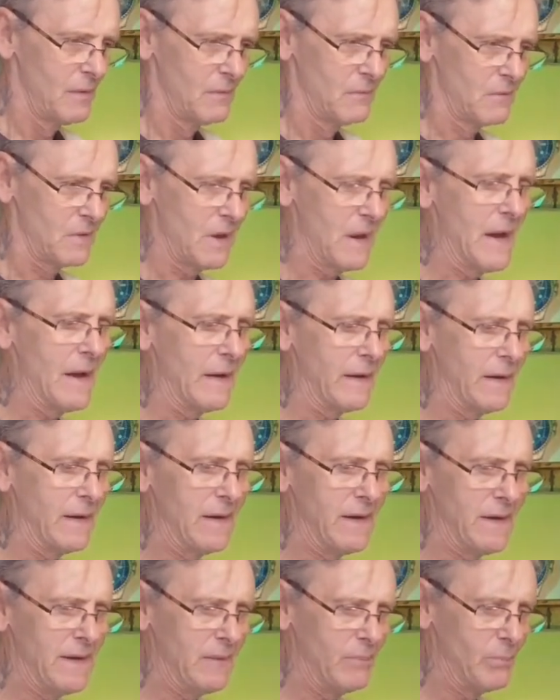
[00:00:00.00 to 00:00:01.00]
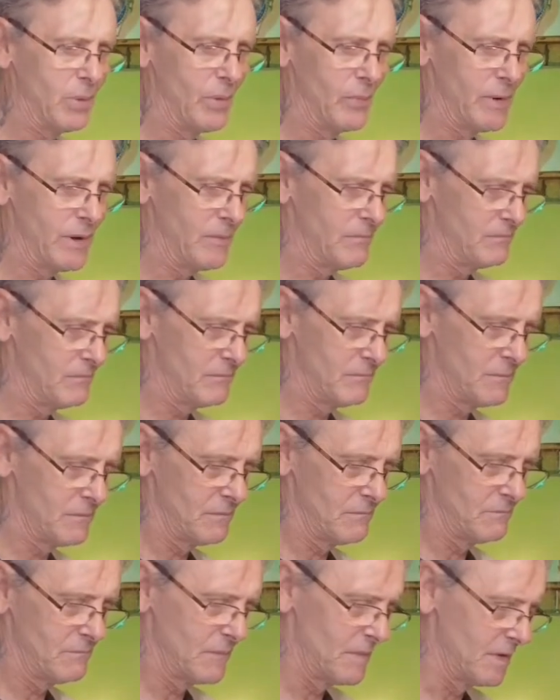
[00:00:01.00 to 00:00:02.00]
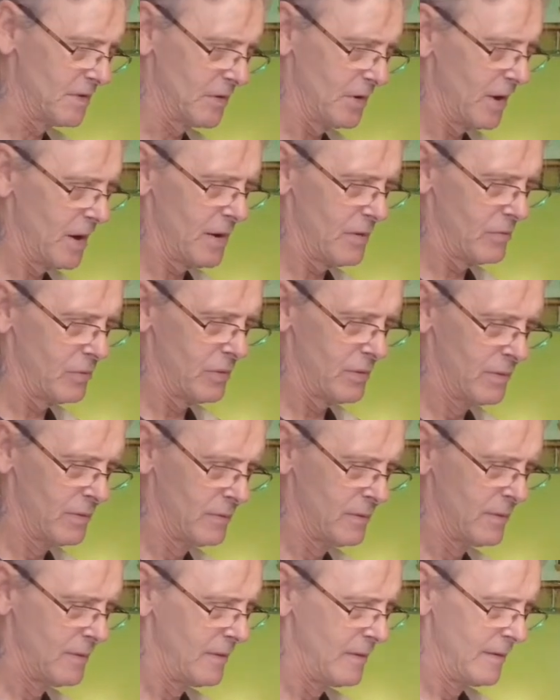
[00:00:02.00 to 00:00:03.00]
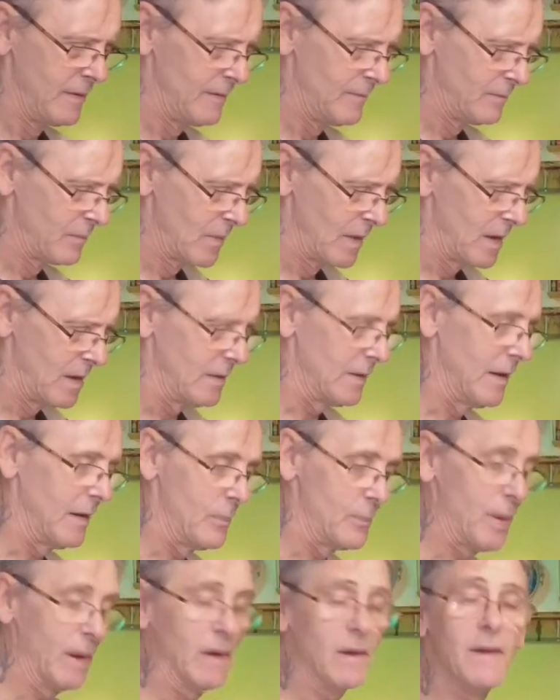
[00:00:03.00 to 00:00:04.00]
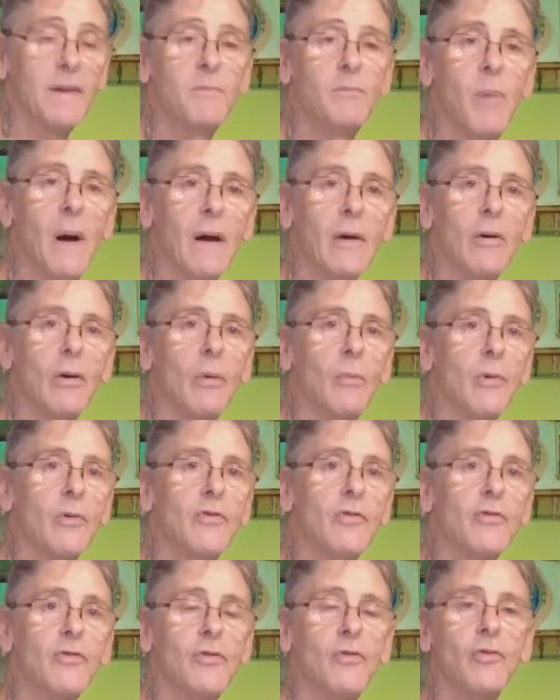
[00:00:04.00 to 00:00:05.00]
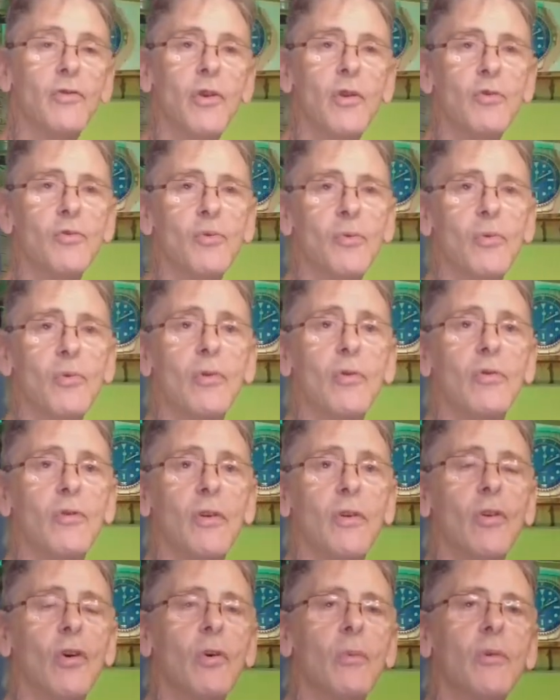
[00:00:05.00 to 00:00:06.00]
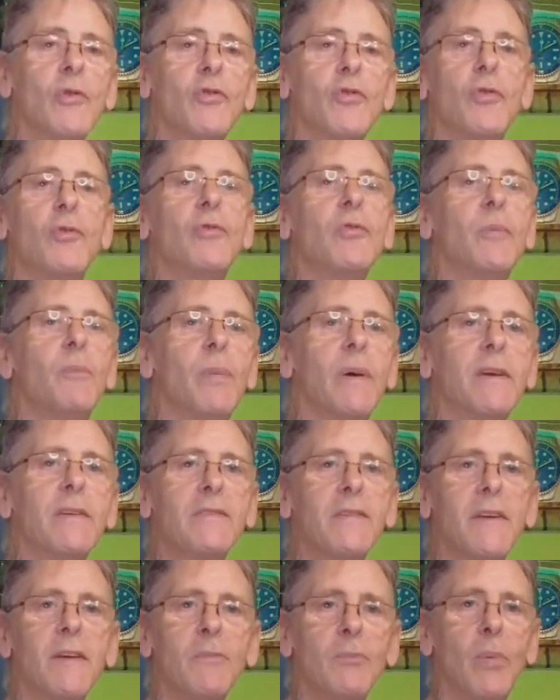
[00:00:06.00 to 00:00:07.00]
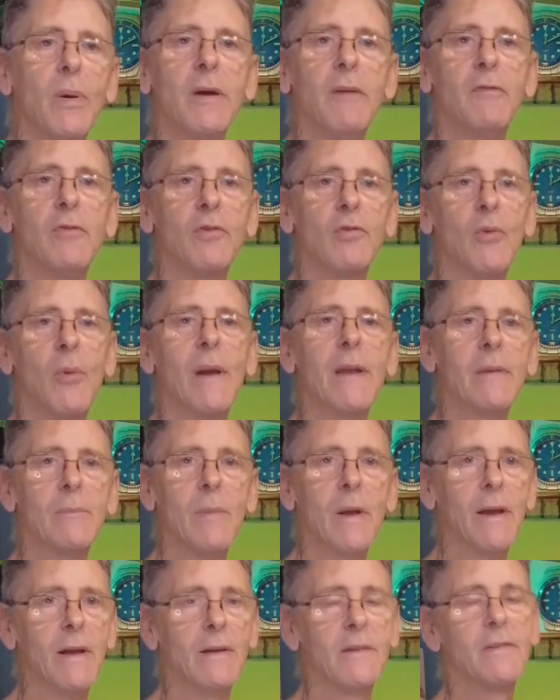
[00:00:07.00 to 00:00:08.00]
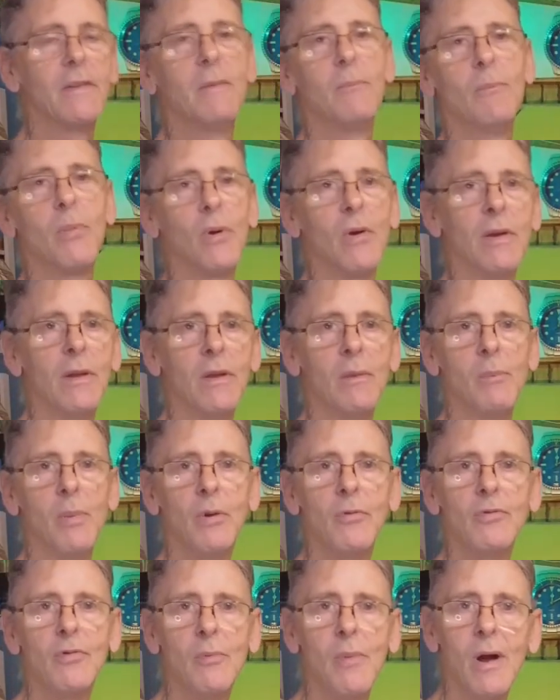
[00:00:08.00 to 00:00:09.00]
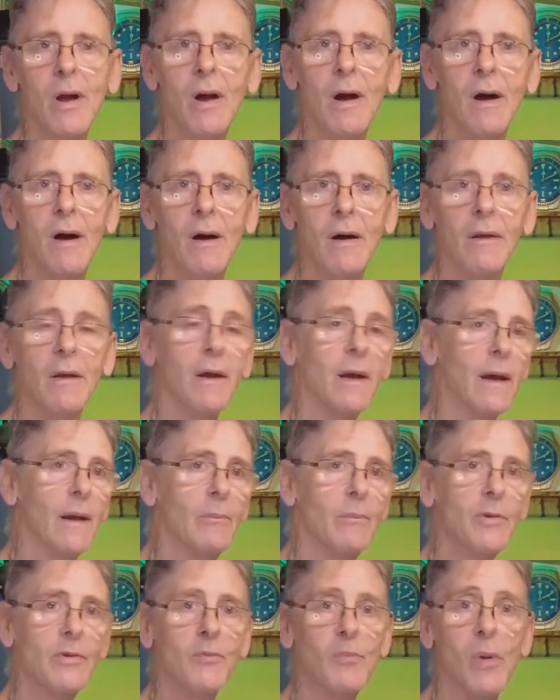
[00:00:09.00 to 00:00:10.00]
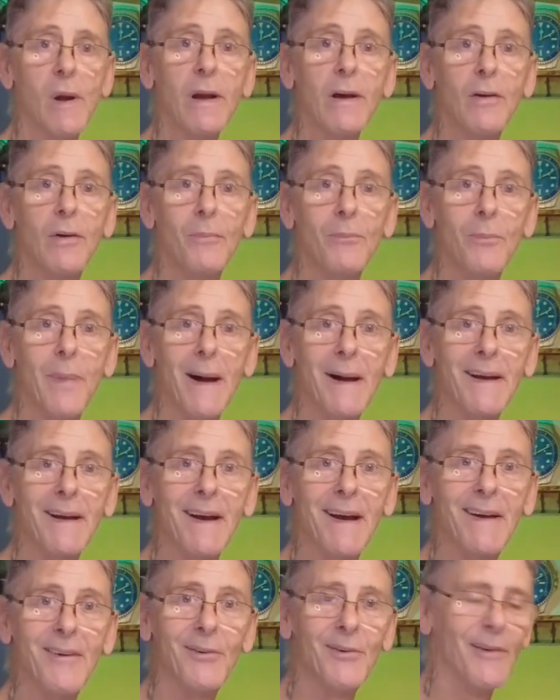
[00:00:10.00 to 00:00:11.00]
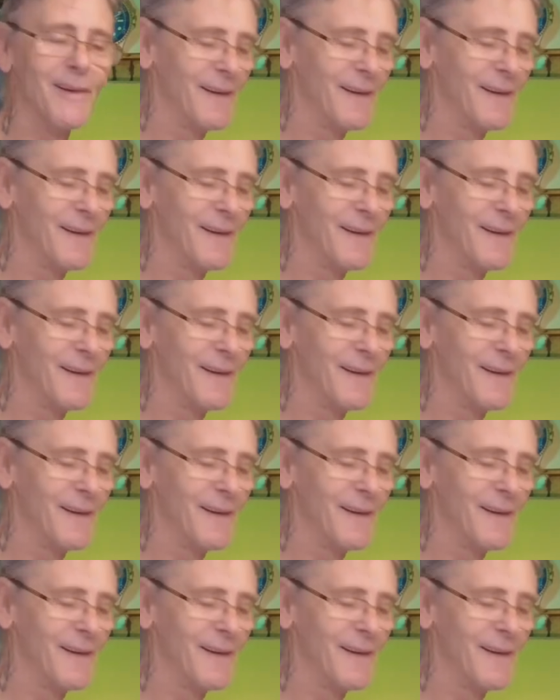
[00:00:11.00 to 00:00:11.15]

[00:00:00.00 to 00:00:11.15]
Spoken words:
clangy blooming, I don't know. And then I picked this back up, which is unusual because I normally shoot a PCP for 20 minutes and then put it in the boot of my car and then get my spring gun back out,